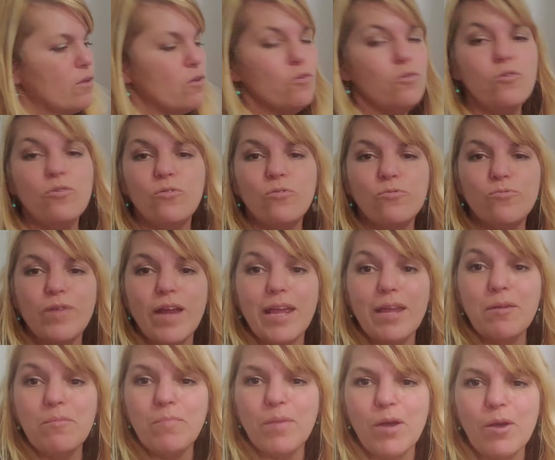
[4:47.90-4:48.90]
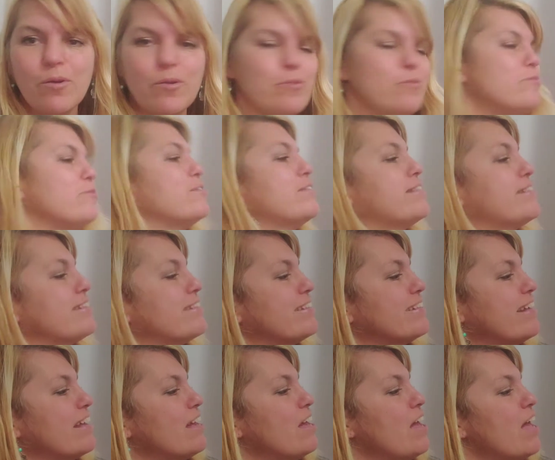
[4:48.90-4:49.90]
Ooh, rainbows.
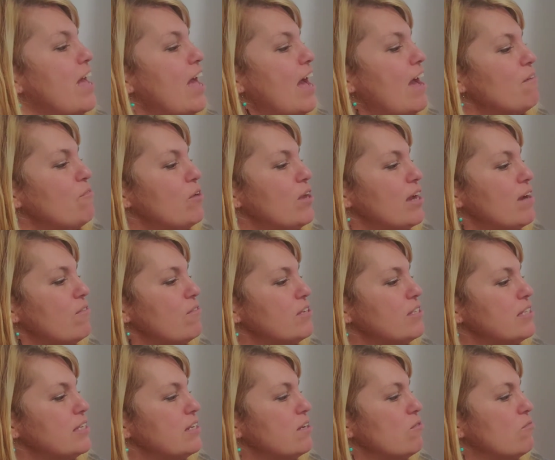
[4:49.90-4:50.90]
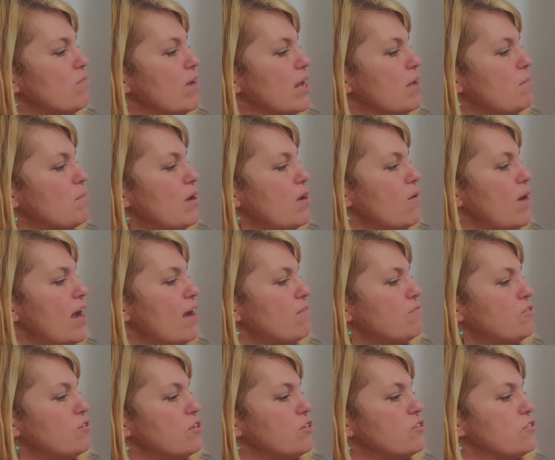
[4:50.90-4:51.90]
Have you ever seen a rainbow
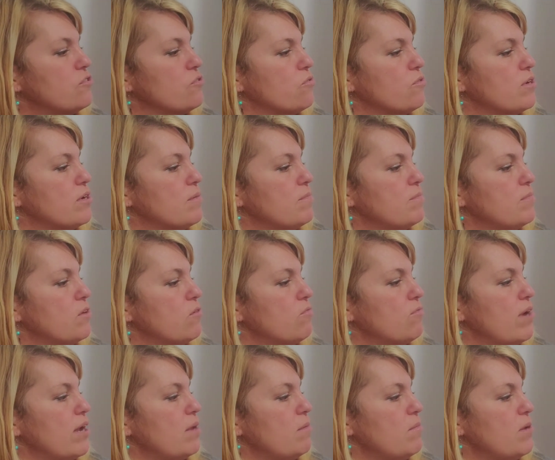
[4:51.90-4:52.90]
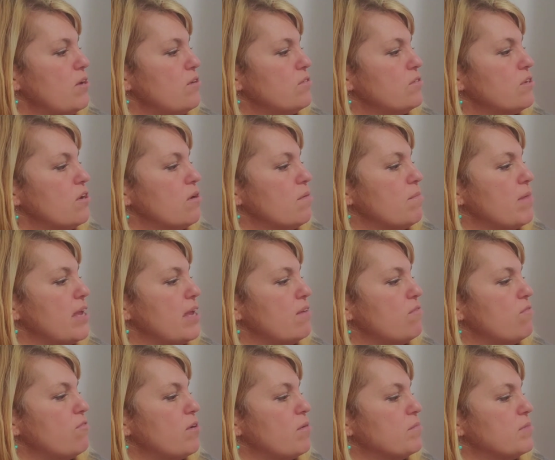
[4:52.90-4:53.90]
after a storm? Rainbows are
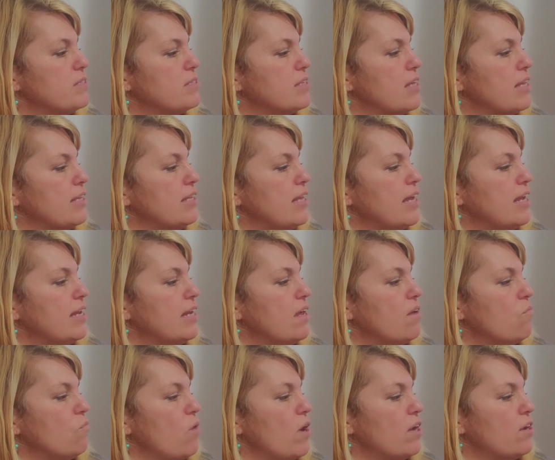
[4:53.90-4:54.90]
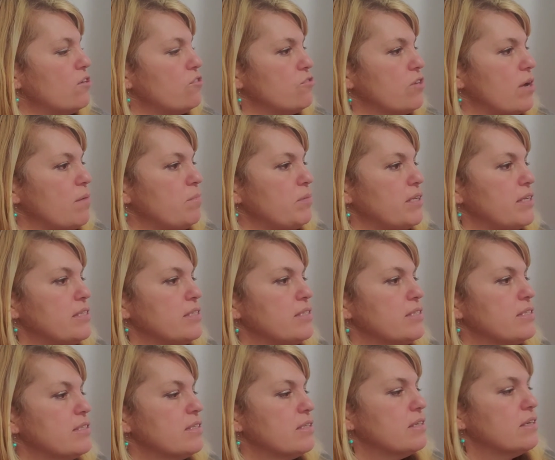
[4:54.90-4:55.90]
made from sunlight and water
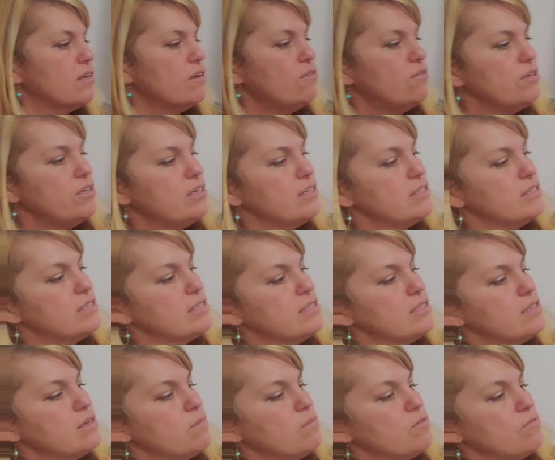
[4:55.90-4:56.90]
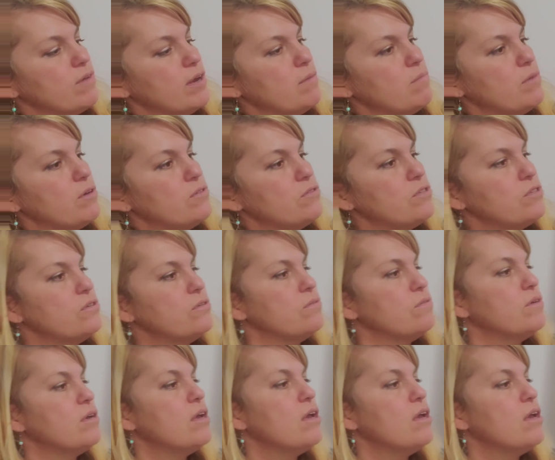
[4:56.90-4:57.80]
droplets. Oh, you can see a double rainbow too.